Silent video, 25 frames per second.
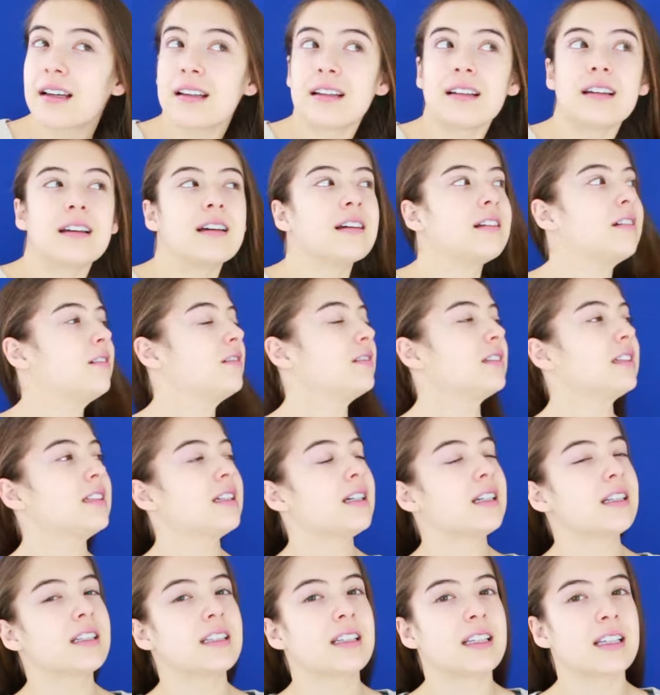I don't think
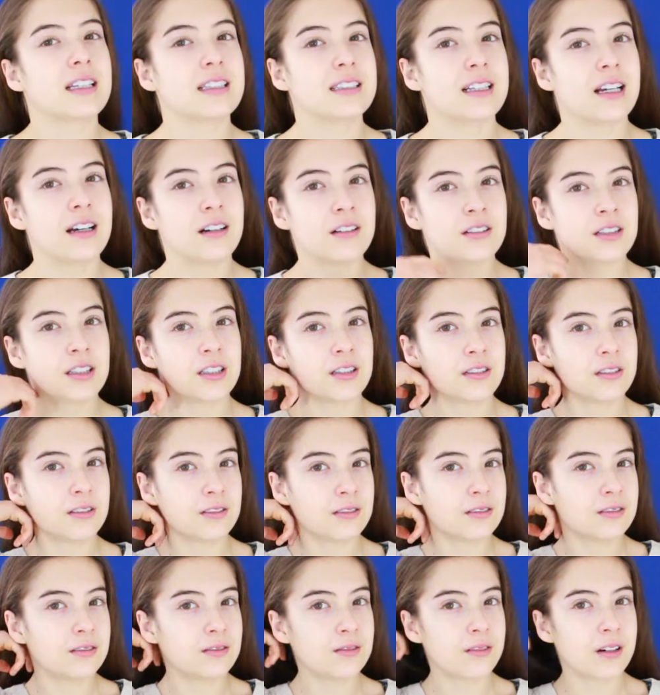I can like tell you
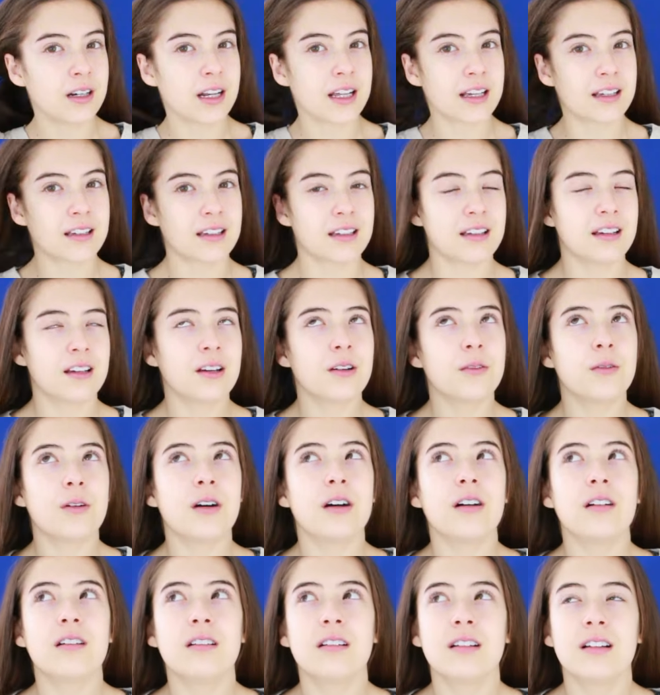what
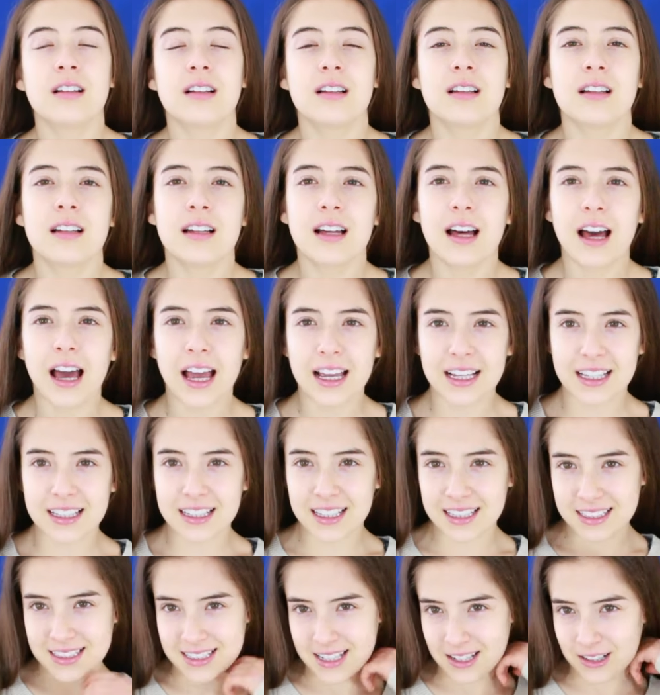I
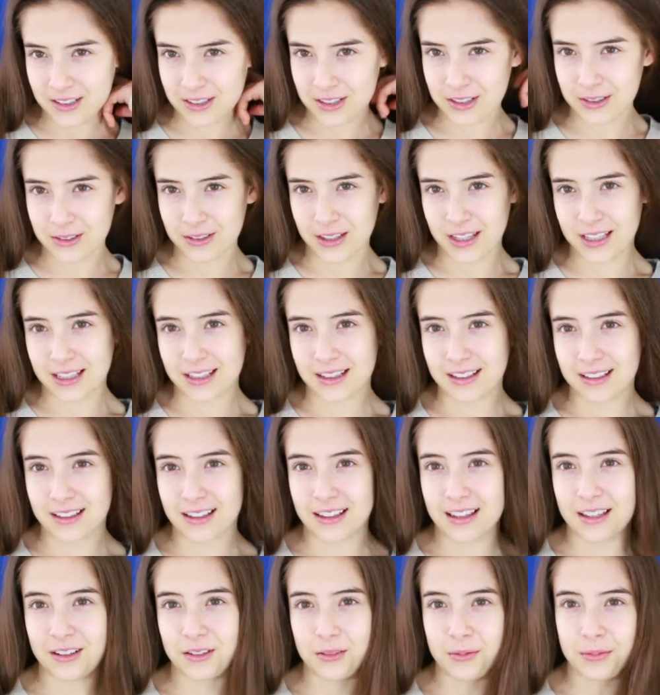can like tell you like a
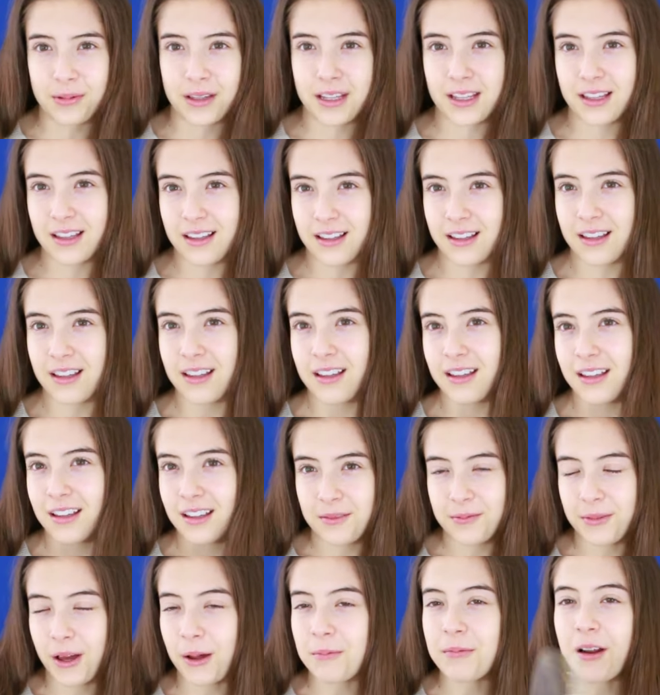little bit.
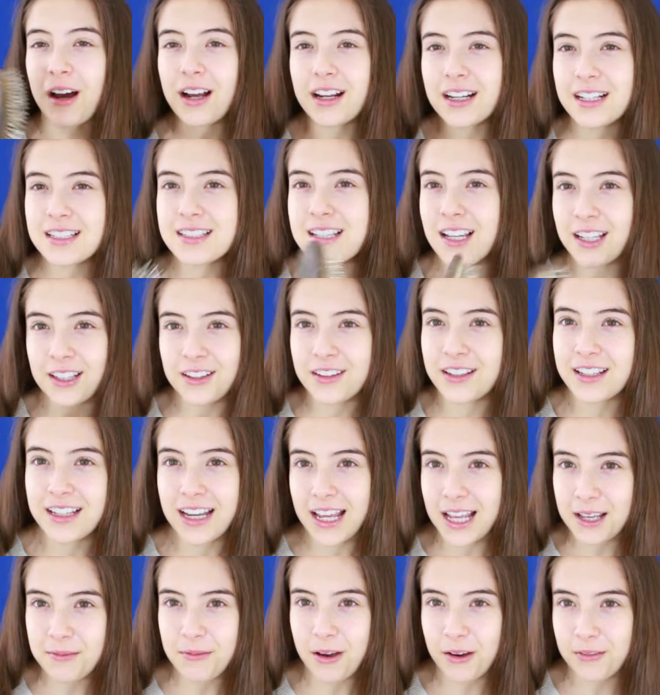But I'm not gonna tell you the
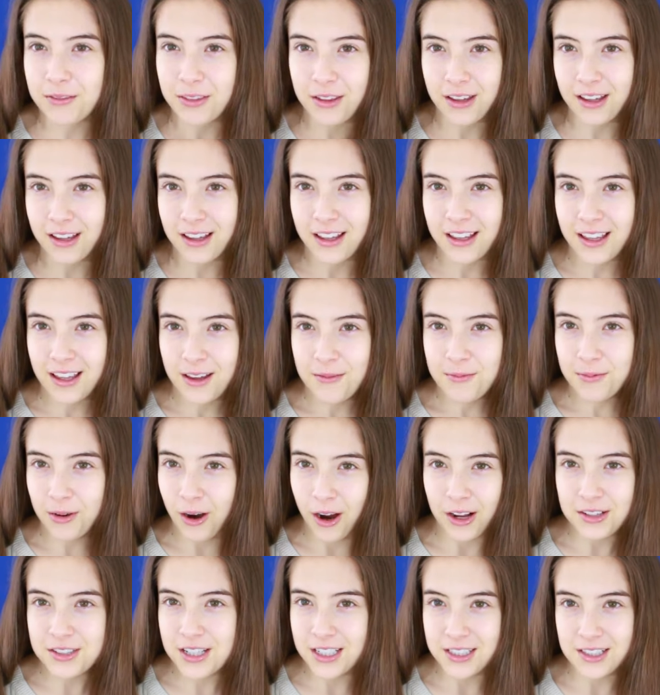name of the
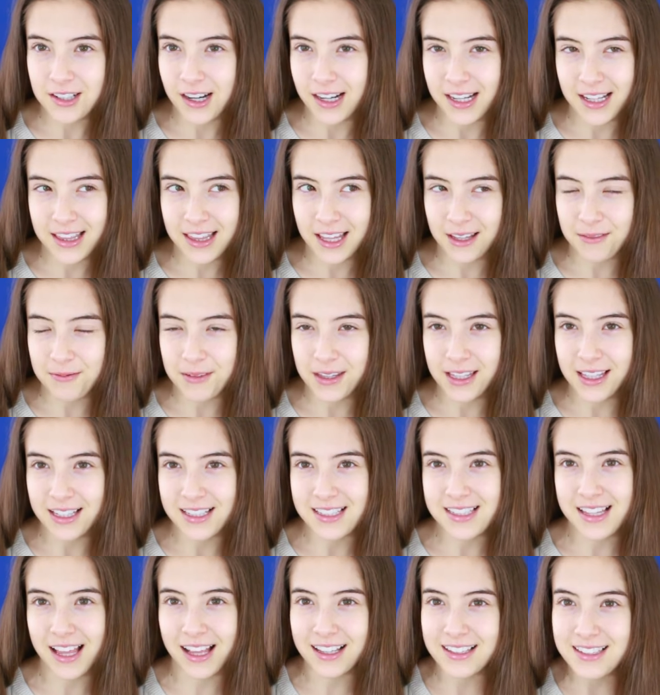project or anything
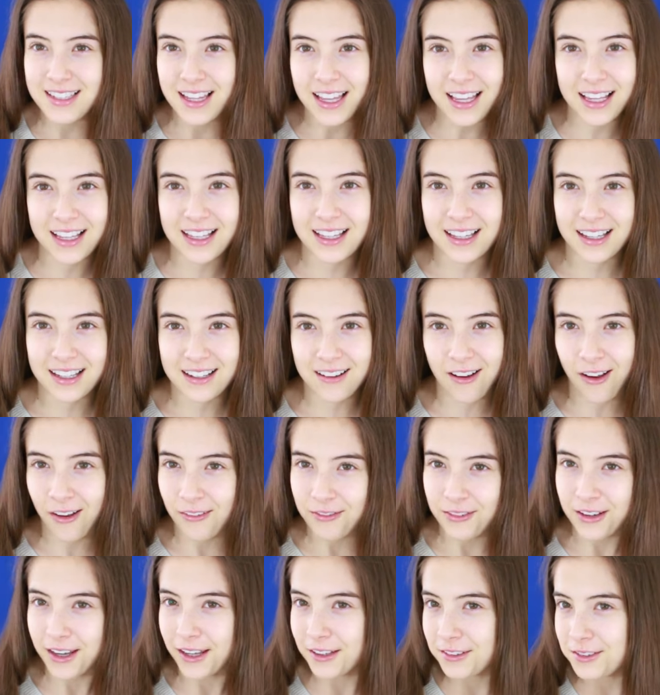because that's like
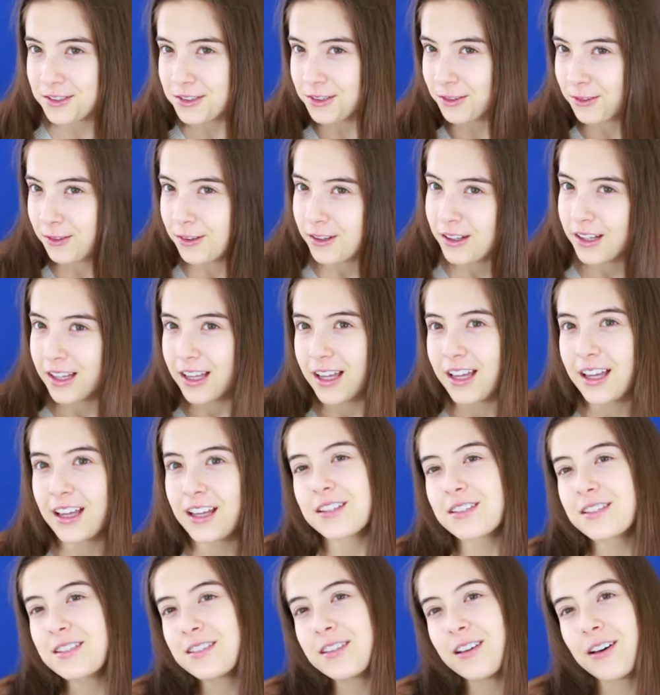confidential.
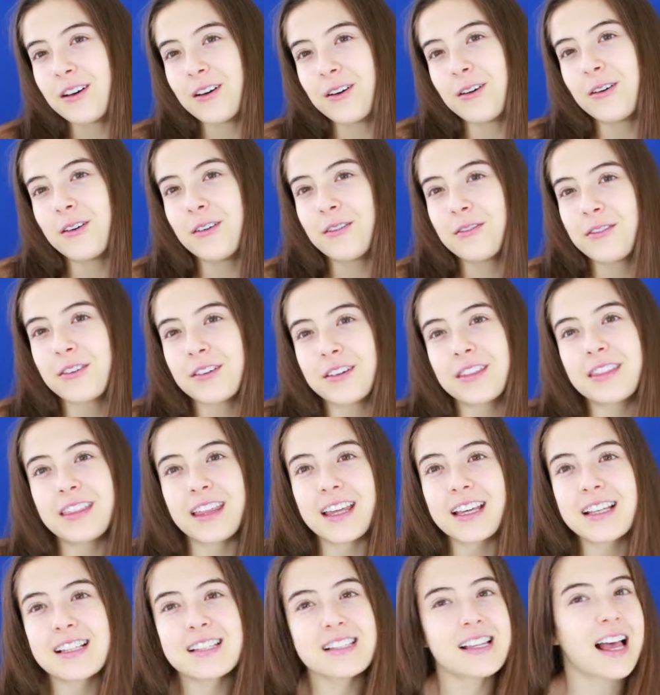So for
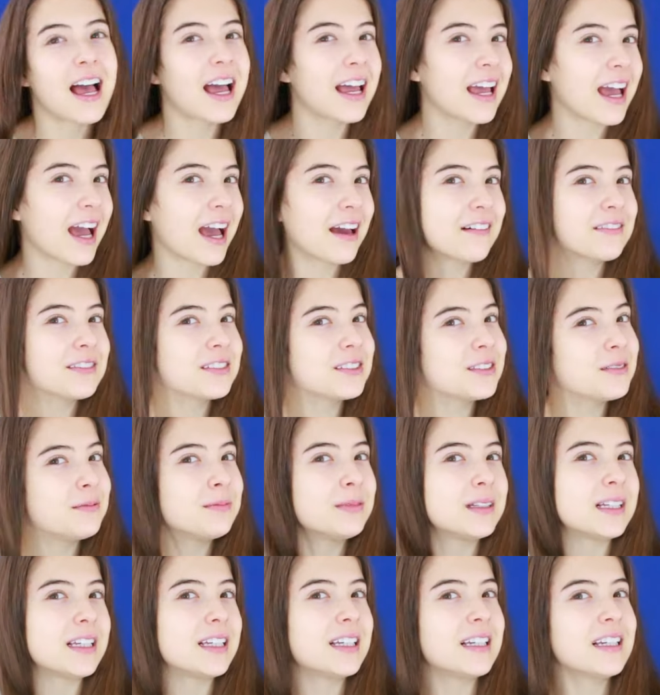this, I have to
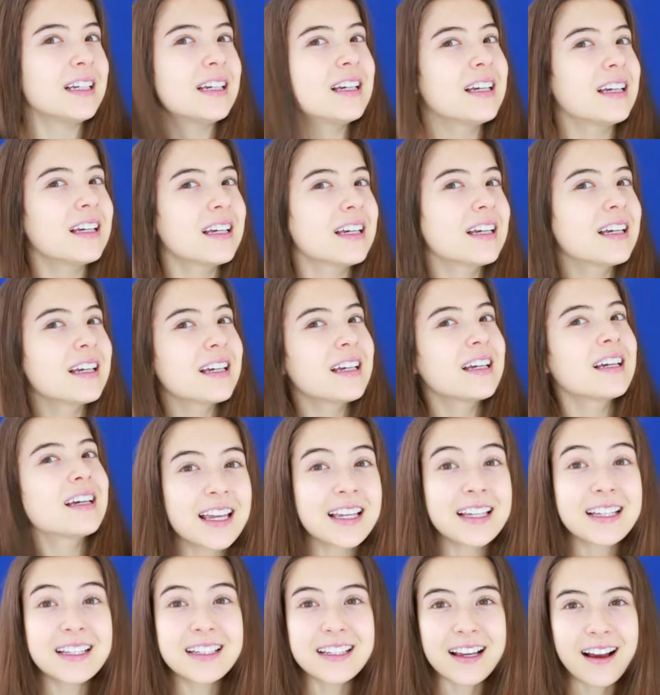be a
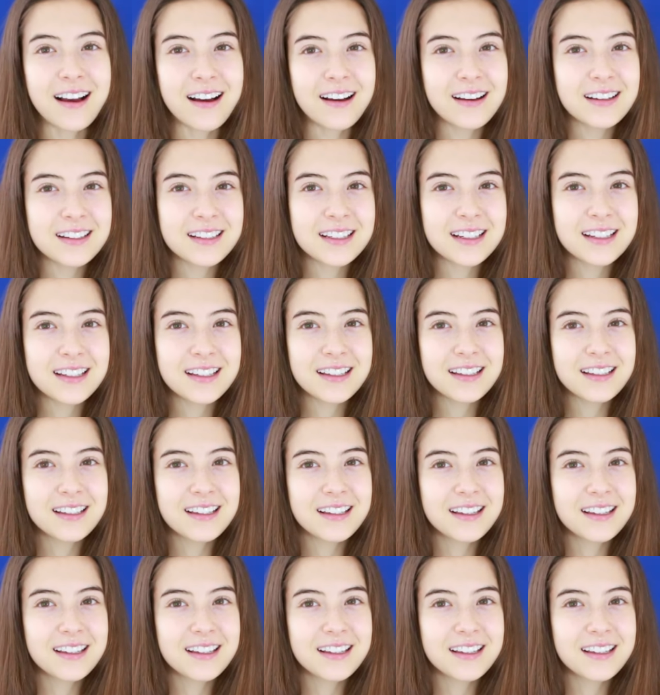young...